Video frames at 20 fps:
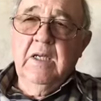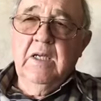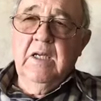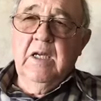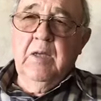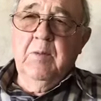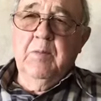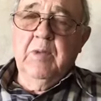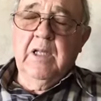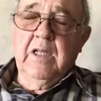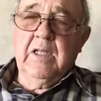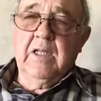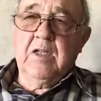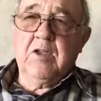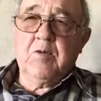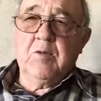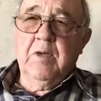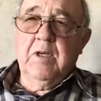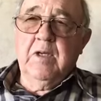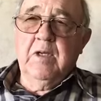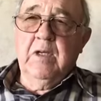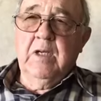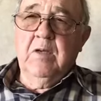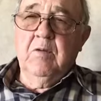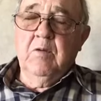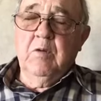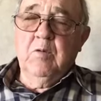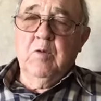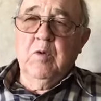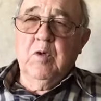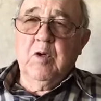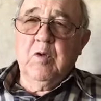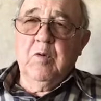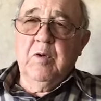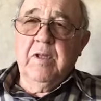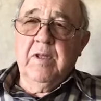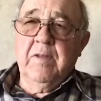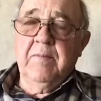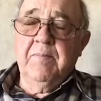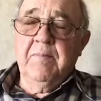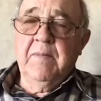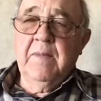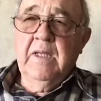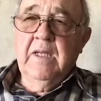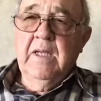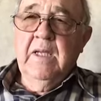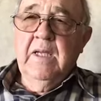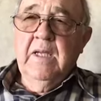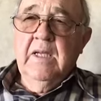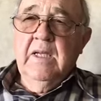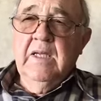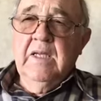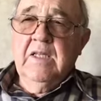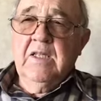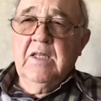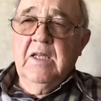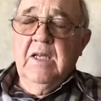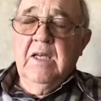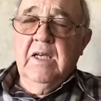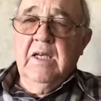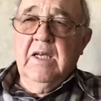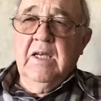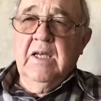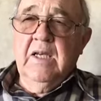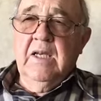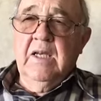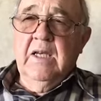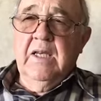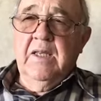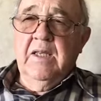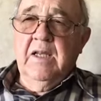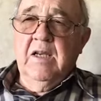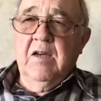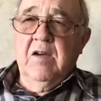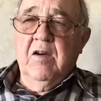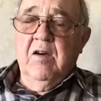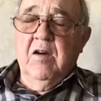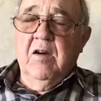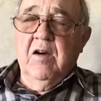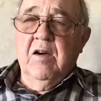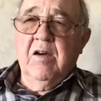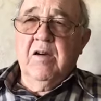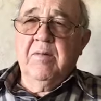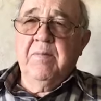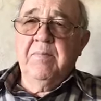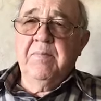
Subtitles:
Any blood that's red, it will work with. And there are